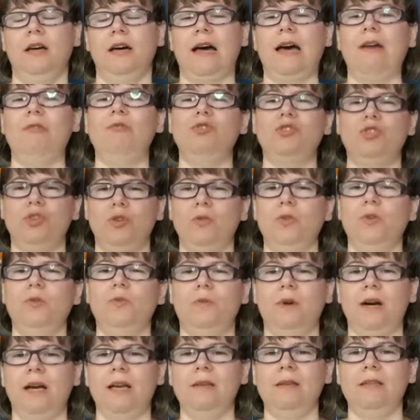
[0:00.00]
I will show you
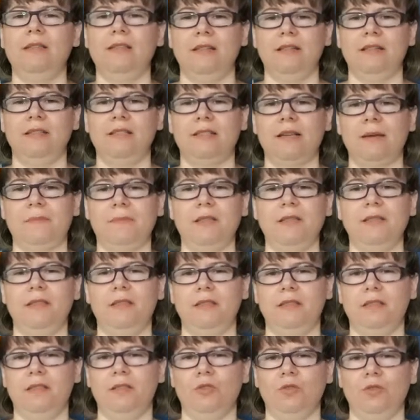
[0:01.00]
why. There is something
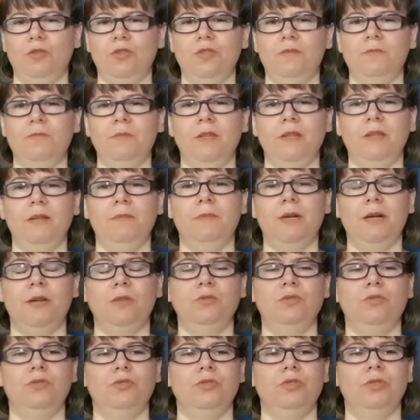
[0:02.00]
that annoys me
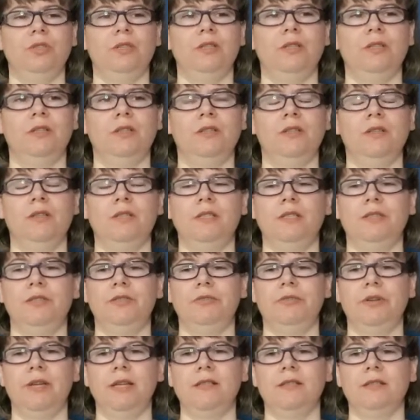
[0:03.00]
about this
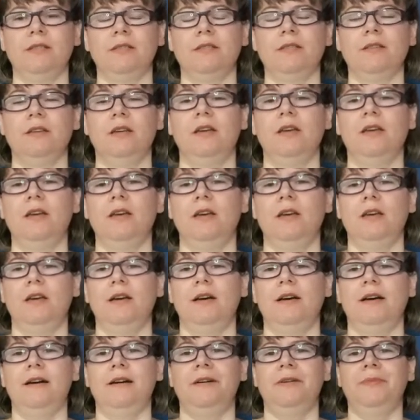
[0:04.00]
dress,
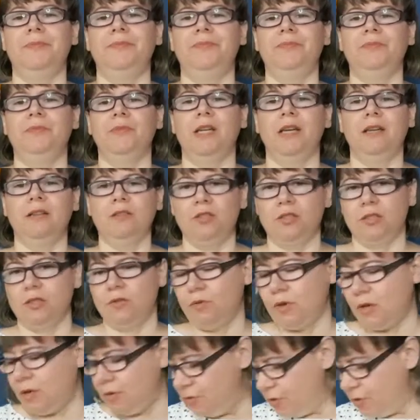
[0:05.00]
and so I'll